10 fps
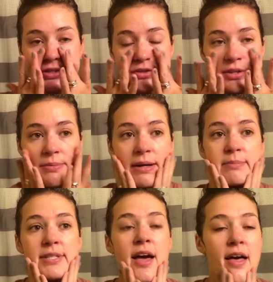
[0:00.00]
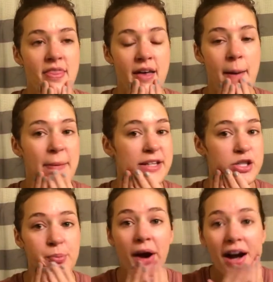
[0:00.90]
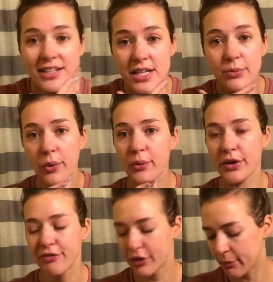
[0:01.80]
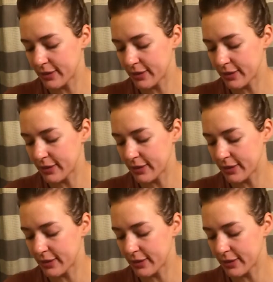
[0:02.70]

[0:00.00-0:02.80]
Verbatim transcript: So sometimes the benzoyl peroxide won't work for you,